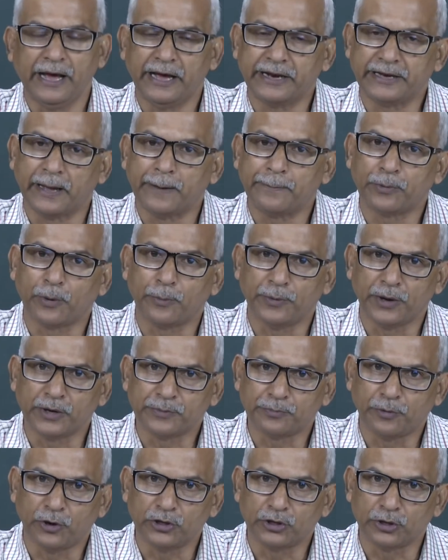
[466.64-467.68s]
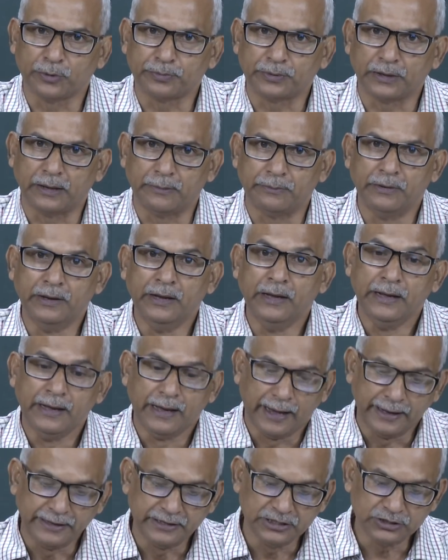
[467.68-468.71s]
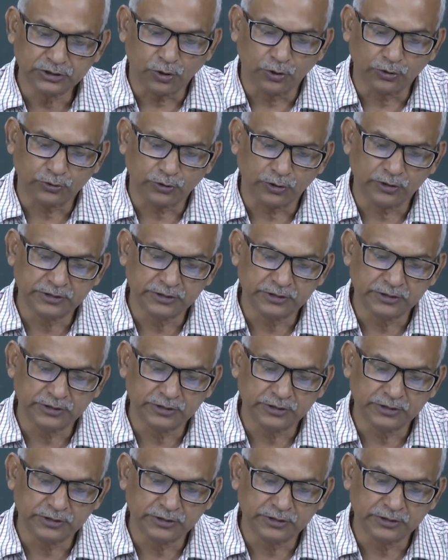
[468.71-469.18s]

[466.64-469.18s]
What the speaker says: at appropriate point of time, and these control